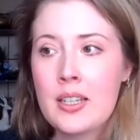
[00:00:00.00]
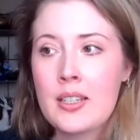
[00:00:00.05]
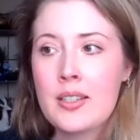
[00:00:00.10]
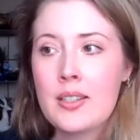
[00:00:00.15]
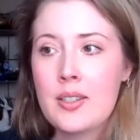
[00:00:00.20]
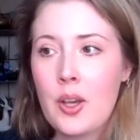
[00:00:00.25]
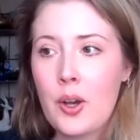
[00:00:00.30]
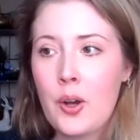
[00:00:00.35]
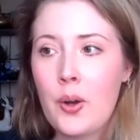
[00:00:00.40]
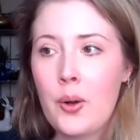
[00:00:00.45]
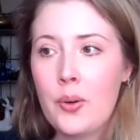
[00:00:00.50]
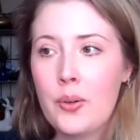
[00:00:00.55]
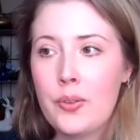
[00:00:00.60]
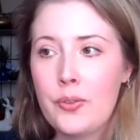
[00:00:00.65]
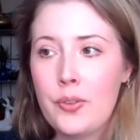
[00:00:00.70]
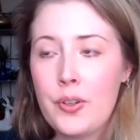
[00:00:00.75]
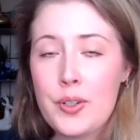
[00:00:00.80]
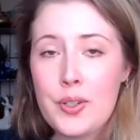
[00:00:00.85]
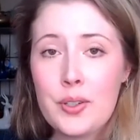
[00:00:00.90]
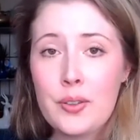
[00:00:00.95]
So
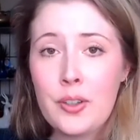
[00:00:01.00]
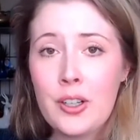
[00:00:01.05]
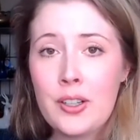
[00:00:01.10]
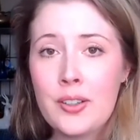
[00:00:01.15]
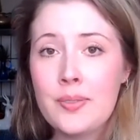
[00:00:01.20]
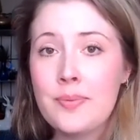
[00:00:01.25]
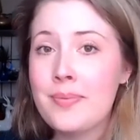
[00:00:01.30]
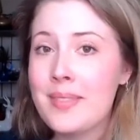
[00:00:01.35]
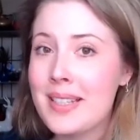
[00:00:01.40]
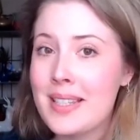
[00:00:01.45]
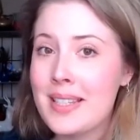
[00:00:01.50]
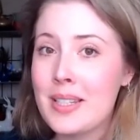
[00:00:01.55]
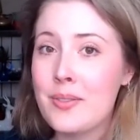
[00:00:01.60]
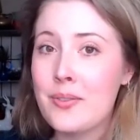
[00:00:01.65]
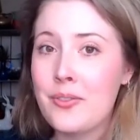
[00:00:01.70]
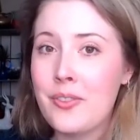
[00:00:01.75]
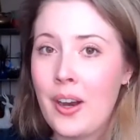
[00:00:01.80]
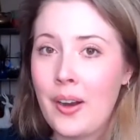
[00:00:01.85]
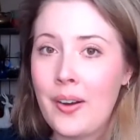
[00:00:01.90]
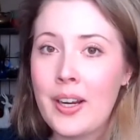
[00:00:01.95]
first of all, this is
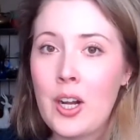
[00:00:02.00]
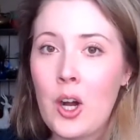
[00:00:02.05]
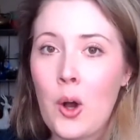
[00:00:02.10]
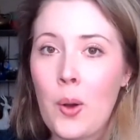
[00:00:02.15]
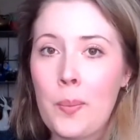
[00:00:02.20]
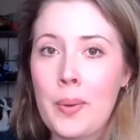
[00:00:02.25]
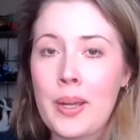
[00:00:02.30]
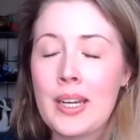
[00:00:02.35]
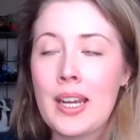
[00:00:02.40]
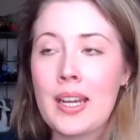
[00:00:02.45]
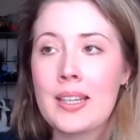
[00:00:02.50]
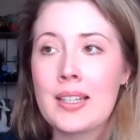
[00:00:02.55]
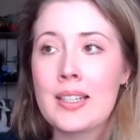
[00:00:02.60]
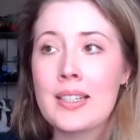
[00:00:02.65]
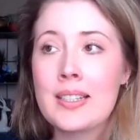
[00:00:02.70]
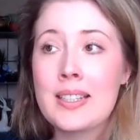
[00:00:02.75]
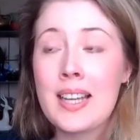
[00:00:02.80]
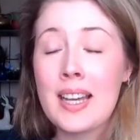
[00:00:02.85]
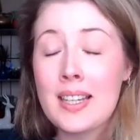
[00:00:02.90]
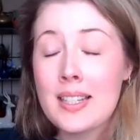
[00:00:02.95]
very common, and
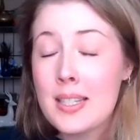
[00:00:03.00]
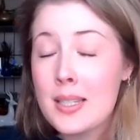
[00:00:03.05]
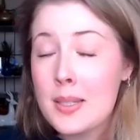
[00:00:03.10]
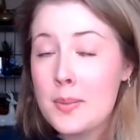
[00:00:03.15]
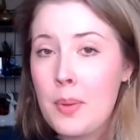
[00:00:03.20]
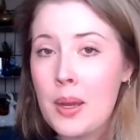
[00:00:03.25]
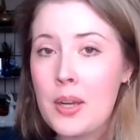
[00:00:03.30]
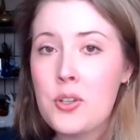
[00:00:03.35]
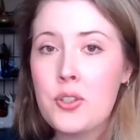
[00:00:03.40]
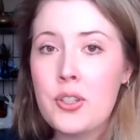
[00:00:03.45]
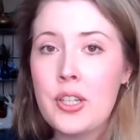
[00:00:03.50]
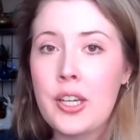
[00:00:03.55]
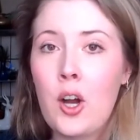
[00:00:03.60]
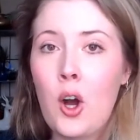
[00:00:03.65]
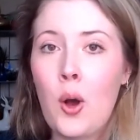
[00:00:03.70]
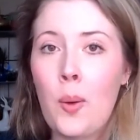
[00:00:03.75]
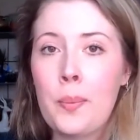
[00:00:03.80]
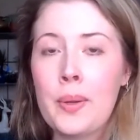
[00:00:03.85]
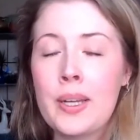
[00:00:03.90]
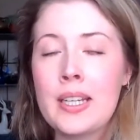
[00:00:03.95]
it's especially
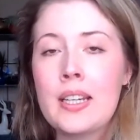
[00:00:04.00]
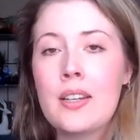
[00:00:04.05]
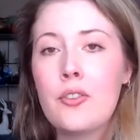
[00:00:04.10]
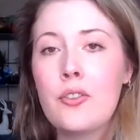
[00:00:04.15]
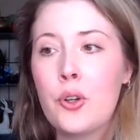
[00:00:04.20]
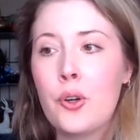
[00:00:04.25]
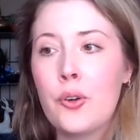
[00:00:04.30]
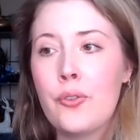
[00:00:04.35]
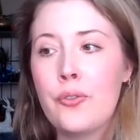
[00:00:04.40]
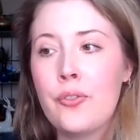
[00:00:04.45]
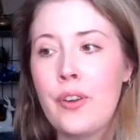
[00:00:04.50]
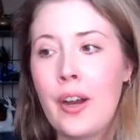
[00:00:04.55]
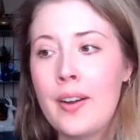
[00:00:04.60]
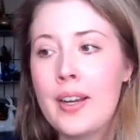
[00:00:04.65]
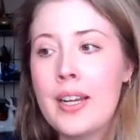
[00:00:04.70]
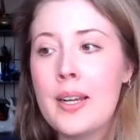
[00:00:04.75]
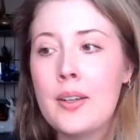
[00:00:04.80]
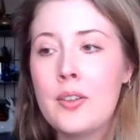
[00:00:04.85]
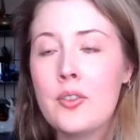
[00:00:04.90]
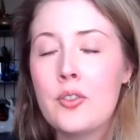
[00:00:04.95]
common if you're
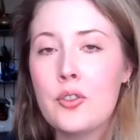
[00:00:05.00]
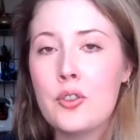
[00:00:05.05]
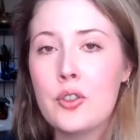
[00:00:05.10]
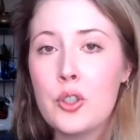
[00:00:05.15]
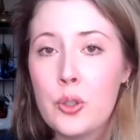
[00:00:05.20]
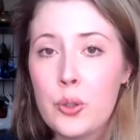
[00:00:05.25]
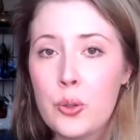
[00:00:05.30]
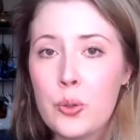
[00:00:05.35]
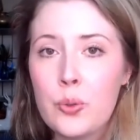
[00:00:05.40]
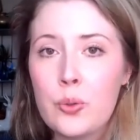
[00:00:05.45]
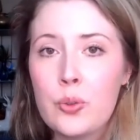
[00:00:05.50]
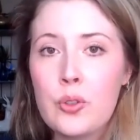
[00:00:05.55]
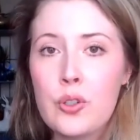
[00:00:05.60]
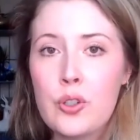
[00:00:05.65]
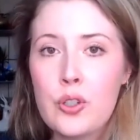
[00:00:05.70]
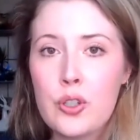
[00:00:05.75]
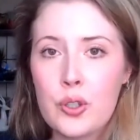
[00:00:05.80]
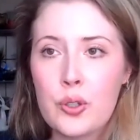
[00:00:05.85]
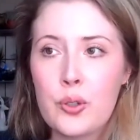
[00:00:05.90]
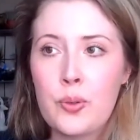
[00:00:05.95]
very new
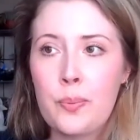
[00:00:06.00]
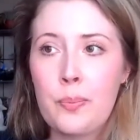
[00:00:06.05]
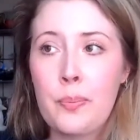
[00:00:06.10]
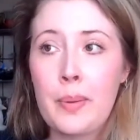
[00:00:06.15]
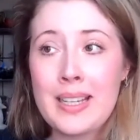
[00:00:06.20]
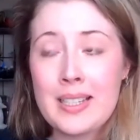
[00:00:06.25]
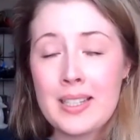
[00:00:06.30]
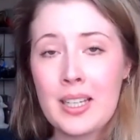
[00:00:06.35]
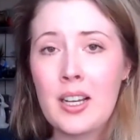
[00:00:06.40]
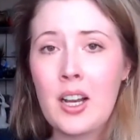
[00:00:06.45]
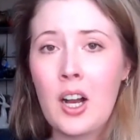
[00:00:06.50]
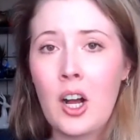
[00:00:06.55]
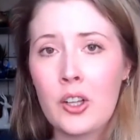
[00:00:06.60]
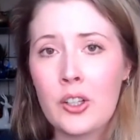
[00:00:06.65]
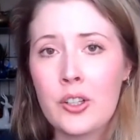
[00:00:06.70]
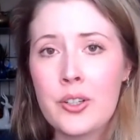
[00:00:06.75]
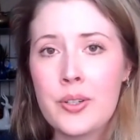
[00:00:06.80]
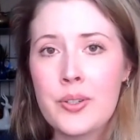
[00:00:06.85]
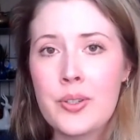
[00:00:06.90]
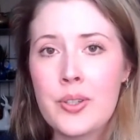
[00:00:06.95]
to mixing
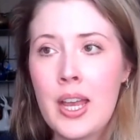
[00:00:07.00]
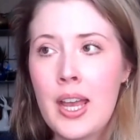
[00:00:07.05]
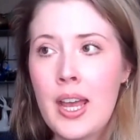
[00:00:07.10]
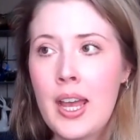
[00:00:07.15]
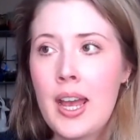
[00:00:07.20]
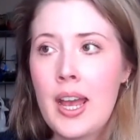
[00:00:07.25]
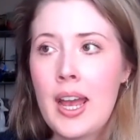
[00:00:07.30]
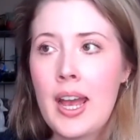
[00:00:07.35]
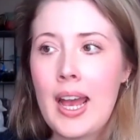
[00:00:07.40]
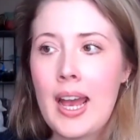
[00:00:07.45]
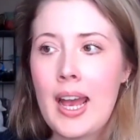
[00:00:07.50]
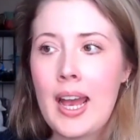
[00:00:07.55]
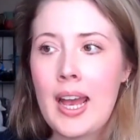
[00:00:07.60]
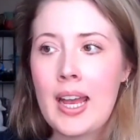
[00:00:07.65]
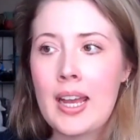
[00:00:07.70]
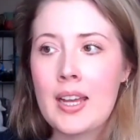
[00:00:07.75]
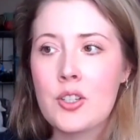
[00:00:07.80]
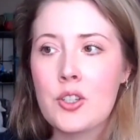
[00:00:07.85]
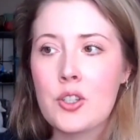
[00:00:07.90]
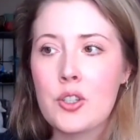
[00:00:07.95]
colors
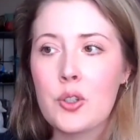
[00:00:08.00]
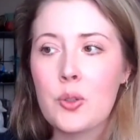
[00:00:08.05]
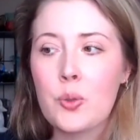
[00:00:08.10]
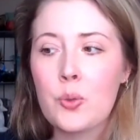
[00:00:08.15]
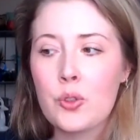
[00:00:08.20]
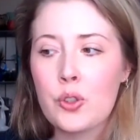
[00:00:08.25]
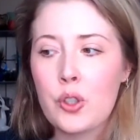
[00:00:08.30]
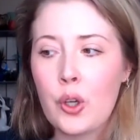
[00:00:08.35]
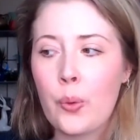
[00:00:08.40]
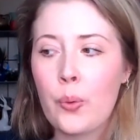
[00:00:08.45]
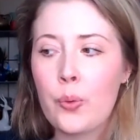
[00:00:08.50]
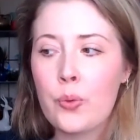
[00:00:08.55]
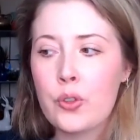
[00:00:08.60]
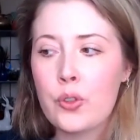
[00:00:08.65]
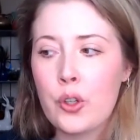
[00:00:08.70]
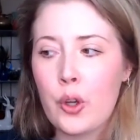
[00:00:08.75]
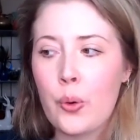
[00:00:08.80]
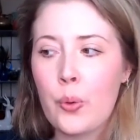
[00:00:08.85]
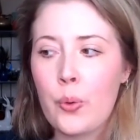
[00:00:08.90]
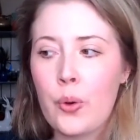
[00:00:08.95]
and you don't
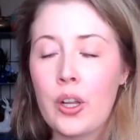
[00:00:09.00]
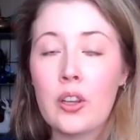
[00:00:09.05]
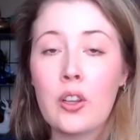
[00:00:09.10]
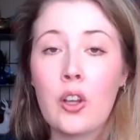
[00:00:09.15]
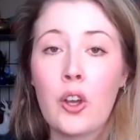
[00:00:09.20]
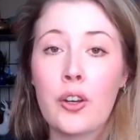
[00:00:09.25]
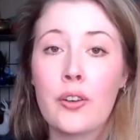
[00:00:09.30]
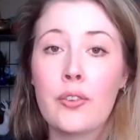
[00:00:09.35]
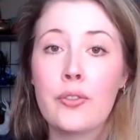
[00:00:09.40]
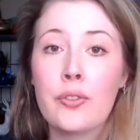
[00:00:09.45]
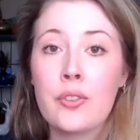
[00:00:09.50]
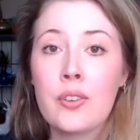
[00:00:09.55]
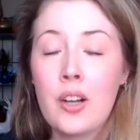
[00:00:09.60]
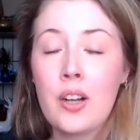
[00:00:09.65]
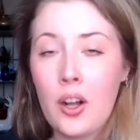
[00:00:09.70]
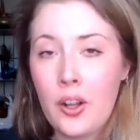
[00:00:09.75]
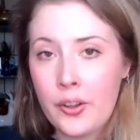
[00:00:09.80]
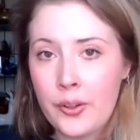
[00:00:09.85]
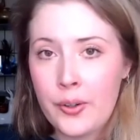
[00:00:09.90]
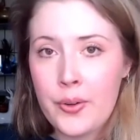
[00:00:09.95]
know a lot of
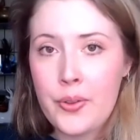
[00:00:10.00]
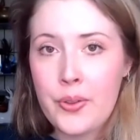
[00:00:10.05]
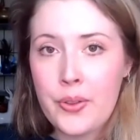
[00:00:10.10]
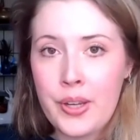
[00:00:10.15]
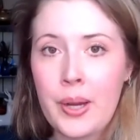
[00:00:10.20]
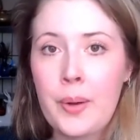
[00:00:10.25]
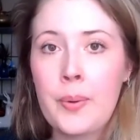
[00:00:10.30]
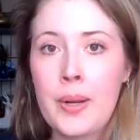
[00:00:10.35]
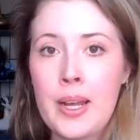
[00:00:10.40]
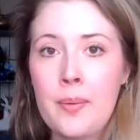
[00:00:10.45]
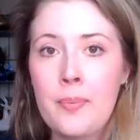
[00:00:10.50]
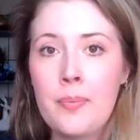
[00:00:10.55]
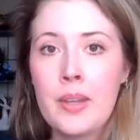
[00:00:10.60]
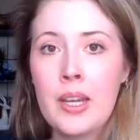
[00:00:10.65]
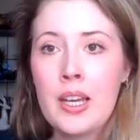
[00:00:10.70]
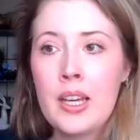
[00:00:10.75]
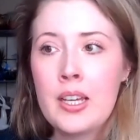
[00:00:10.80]
color theory.